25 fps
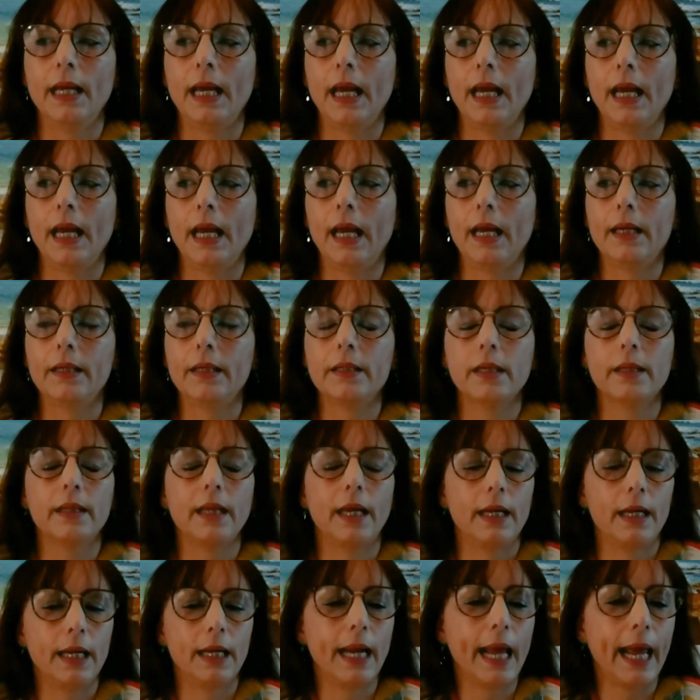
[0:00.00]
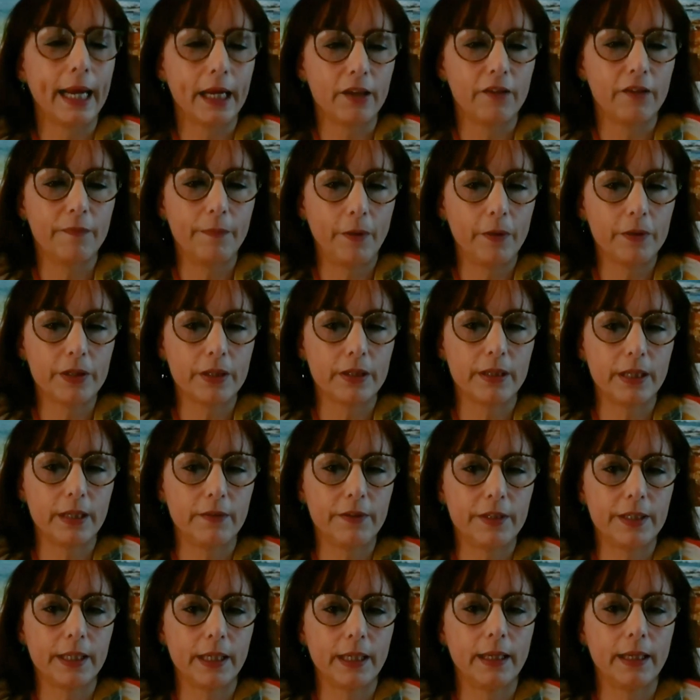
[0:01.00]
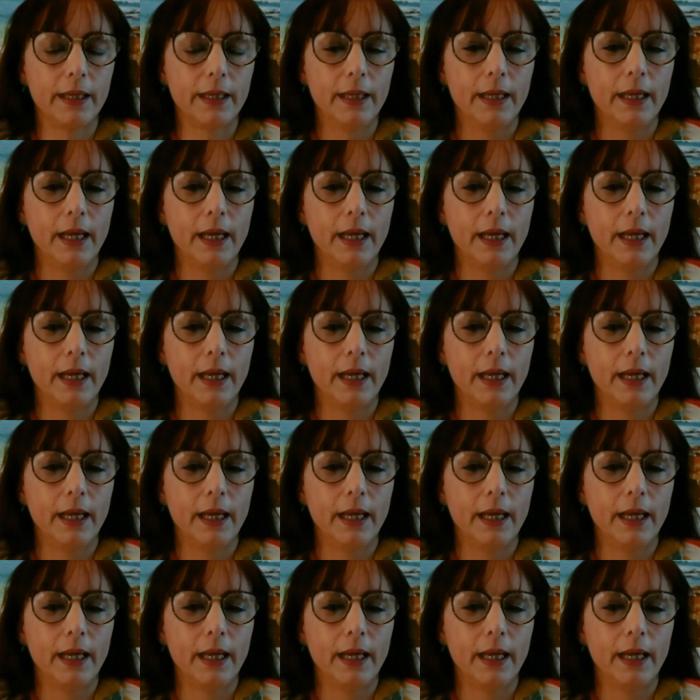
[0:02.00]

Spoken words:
and that lack of positivity.